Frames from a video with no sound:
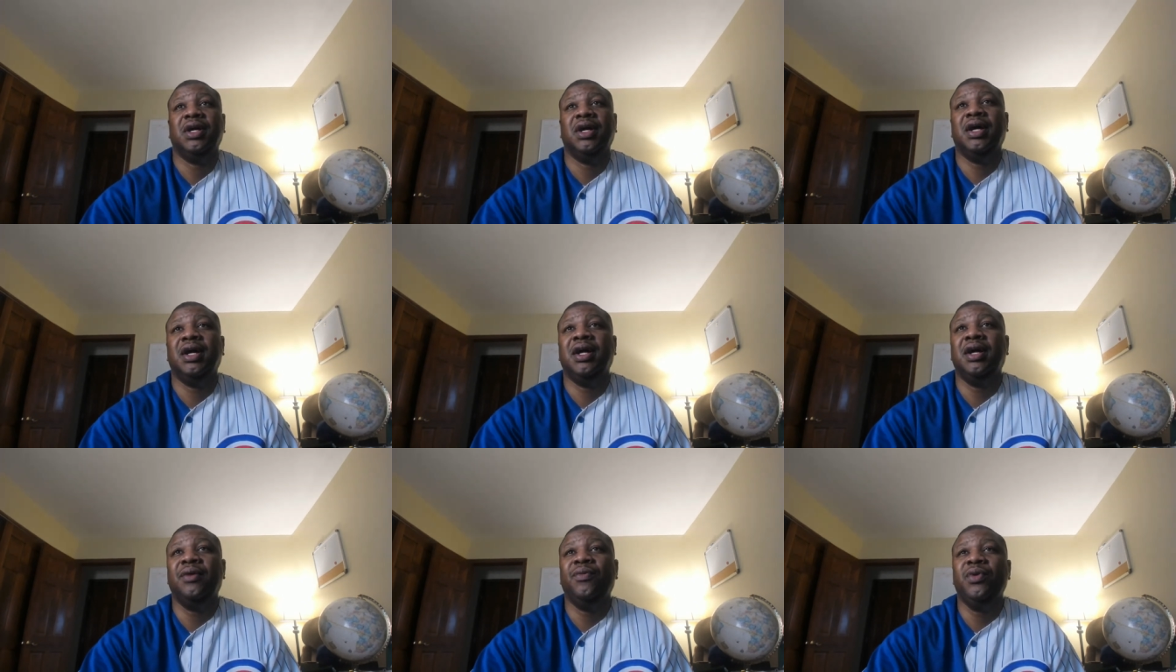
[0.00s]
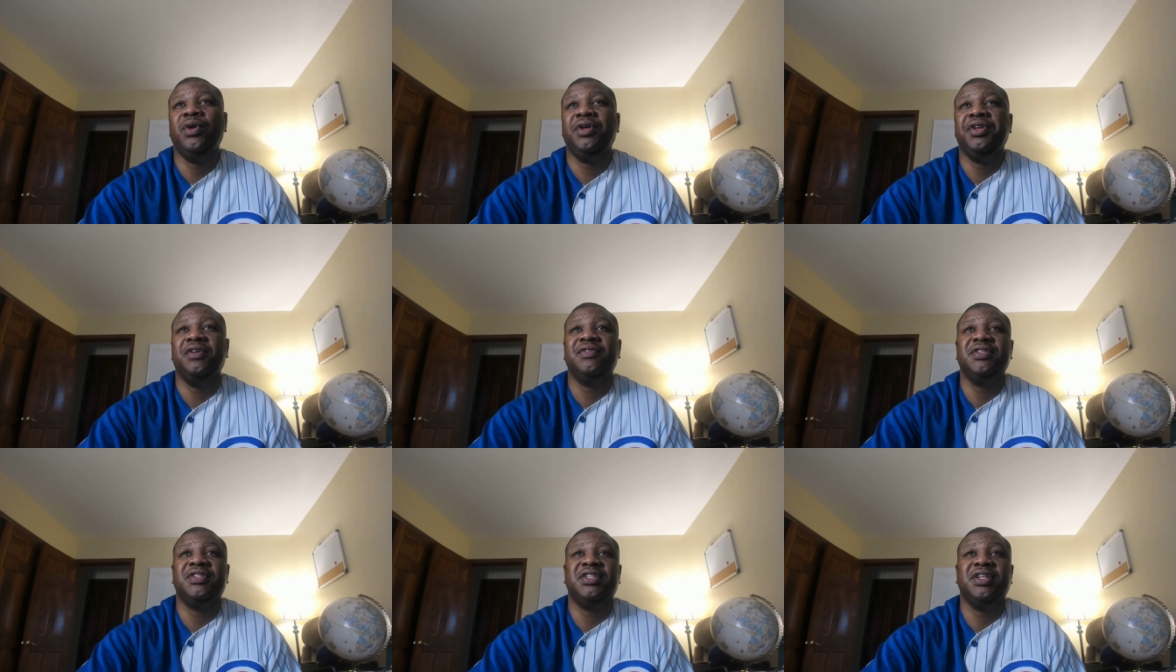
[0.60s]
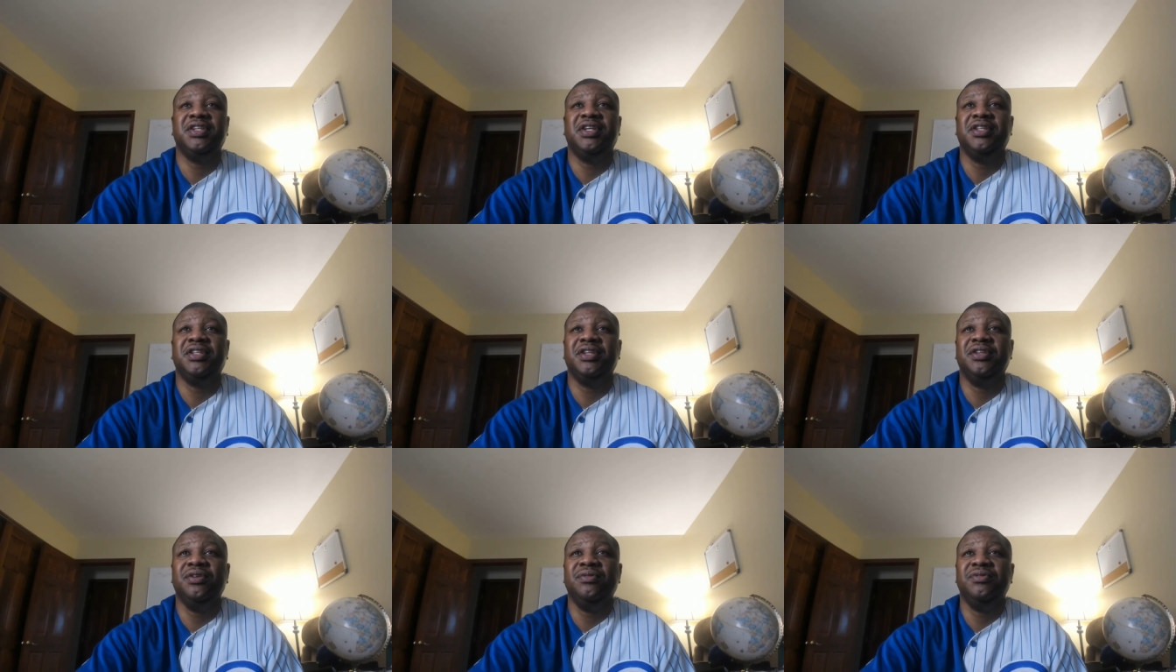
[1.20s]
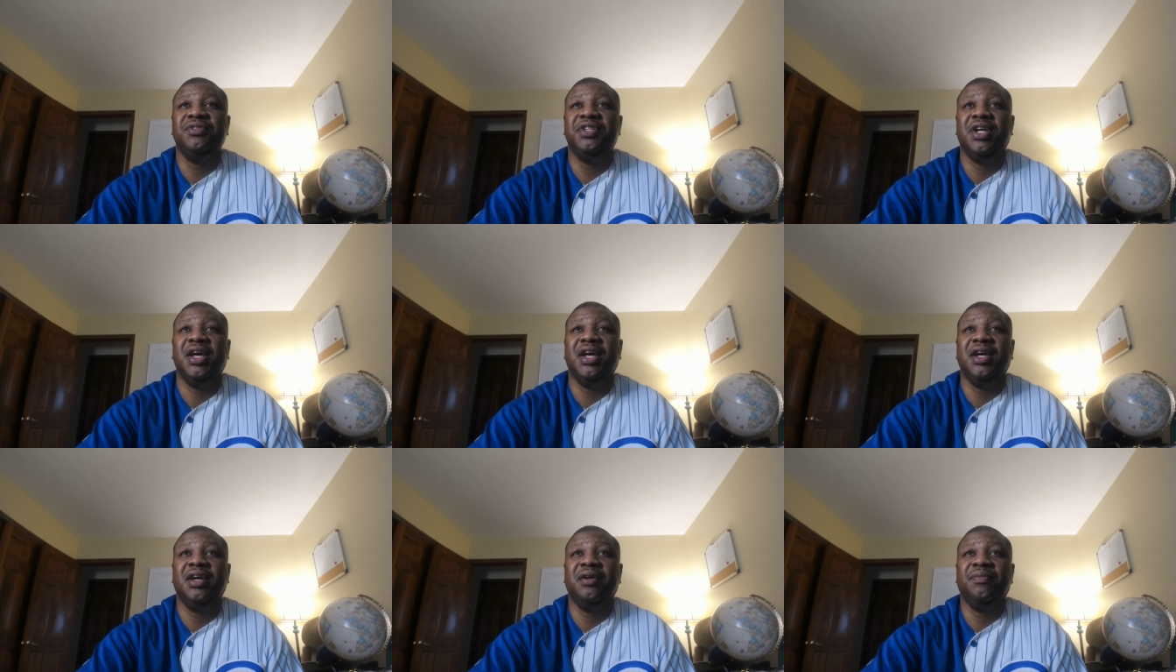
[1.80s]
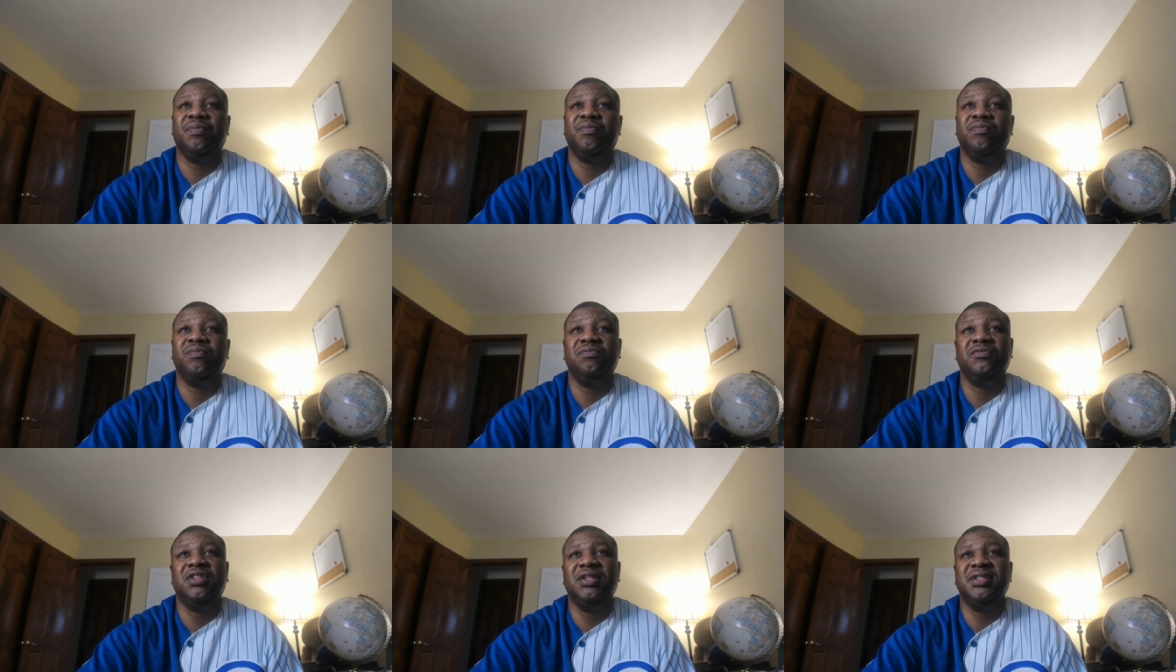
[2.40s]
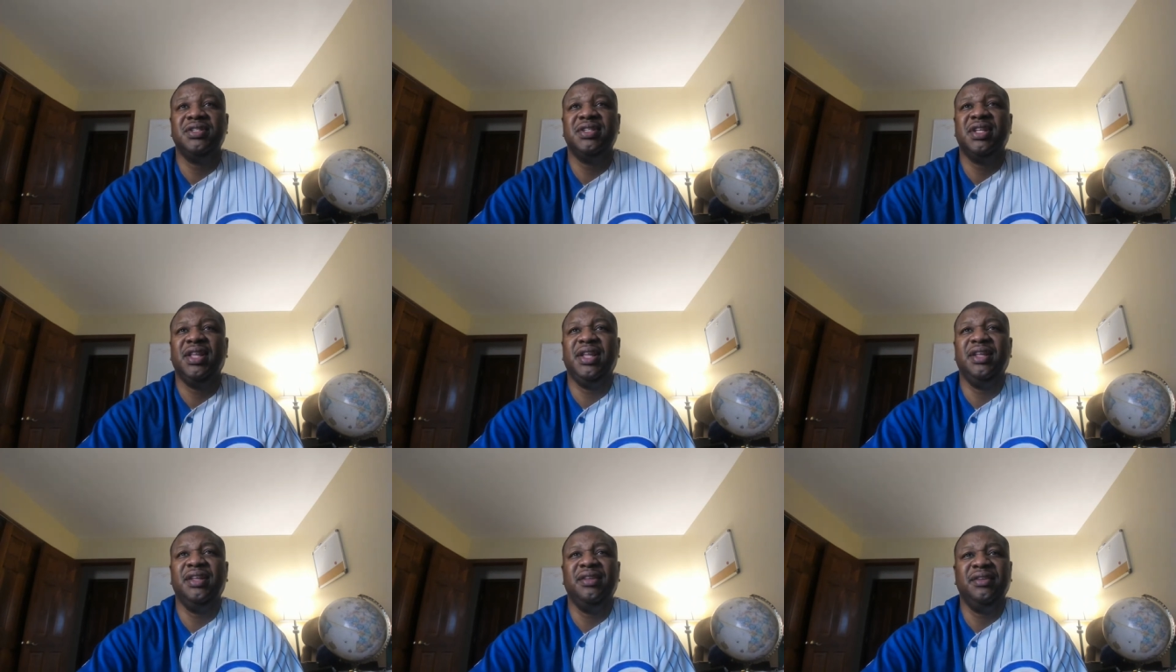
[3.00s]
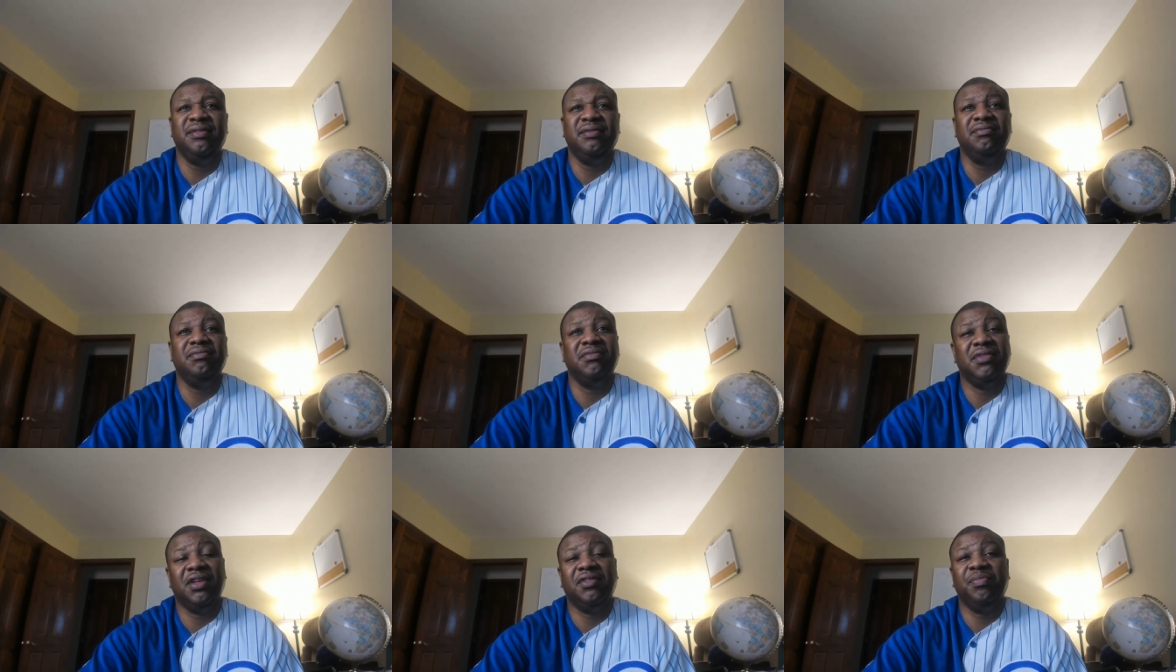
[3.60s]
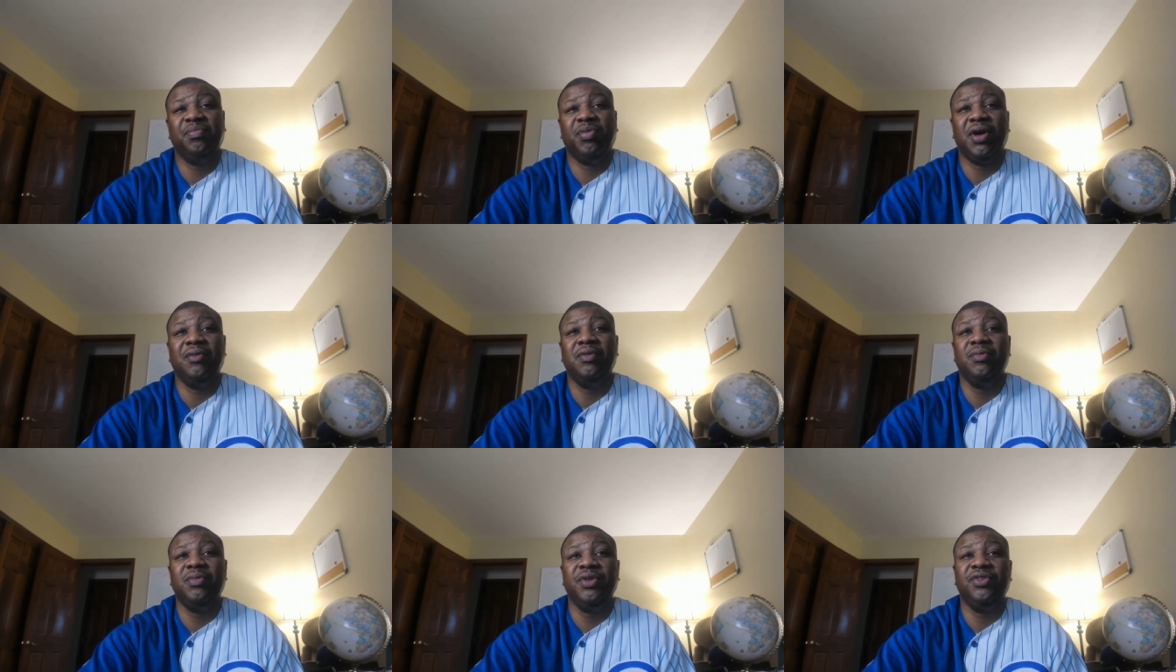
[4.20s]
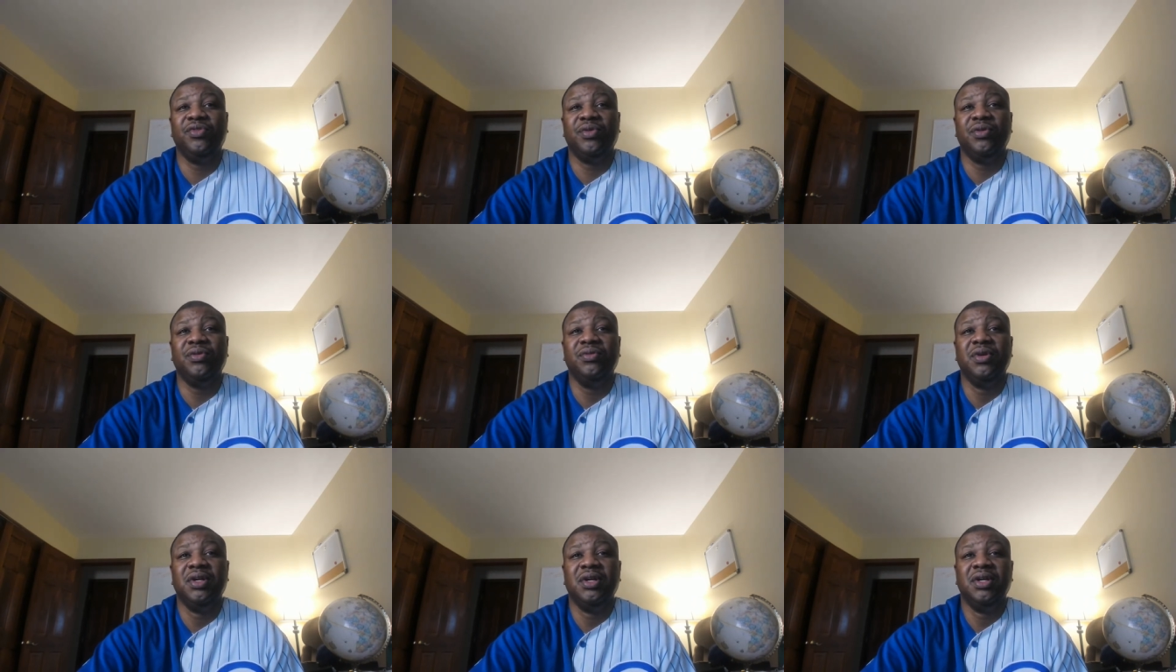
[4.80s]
Uh, we'll never see another New Jack. Well, that's, a, that's probably true.